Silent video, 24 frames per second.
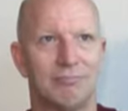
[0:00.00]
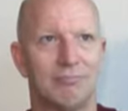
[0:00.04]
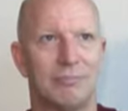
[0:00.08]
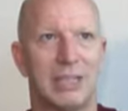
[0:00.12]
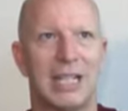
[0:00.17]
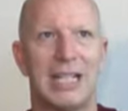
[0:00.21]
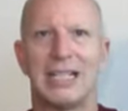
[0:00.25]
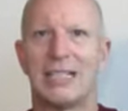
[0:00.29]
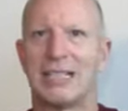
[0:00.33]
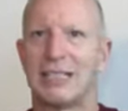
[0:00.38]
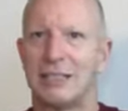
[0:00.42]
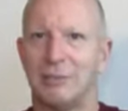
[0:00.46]

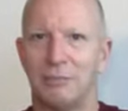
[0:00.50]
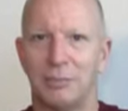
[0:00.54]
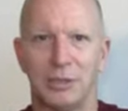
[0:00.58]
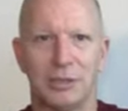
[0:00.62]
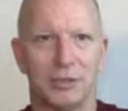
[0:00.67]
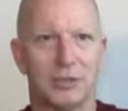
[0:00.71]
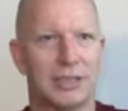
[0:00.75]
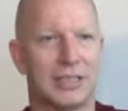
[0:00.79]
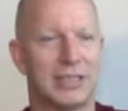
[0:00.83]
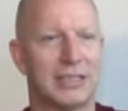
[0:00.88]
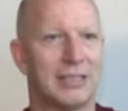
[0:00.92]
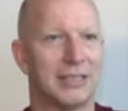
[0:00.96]

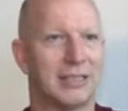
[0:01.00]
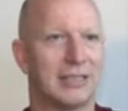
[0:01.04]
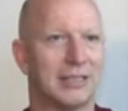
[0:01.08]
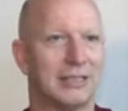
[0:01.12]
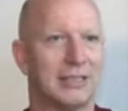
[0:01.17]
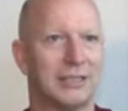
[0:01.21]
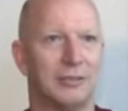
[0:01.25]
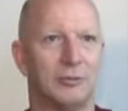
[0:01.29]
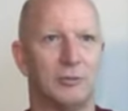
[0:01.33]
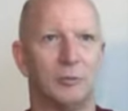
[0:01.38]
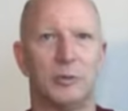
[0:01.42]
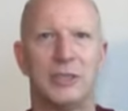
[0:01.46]
possibilities,
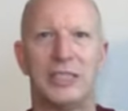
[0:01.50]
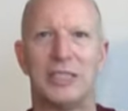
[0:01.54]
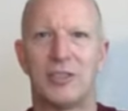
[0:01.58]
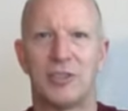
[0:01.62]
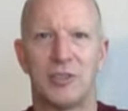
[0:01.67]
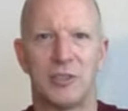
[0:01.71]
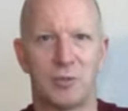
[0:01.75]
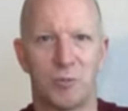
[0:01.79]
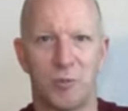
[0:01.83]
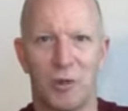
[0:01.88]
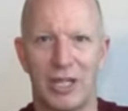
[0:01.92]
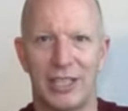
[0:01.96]

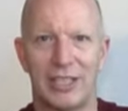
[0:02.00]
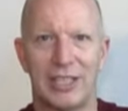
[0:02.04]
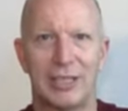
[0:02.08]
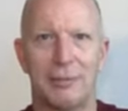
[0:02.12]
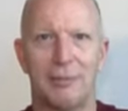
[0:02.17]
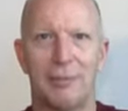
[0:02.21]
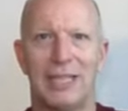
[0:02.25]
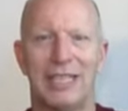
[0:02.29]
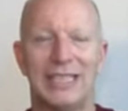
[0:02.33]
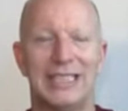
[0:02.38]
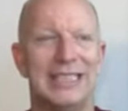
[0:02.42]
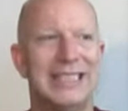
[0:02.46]
reasons why they
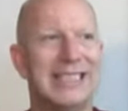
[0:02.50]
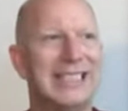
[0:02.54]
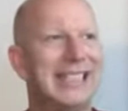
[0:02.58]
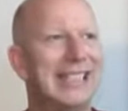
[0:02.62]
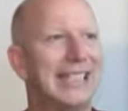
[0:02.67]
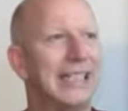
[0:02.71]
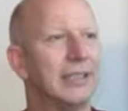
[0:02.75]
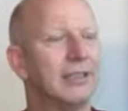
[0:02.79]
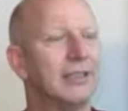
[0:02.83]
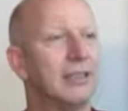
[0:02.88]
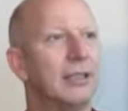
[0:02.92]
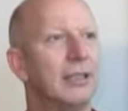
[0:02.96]
may
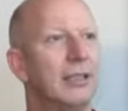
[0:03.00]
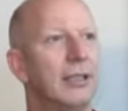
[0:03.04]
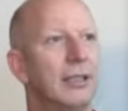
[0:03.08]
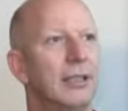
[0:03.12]
not.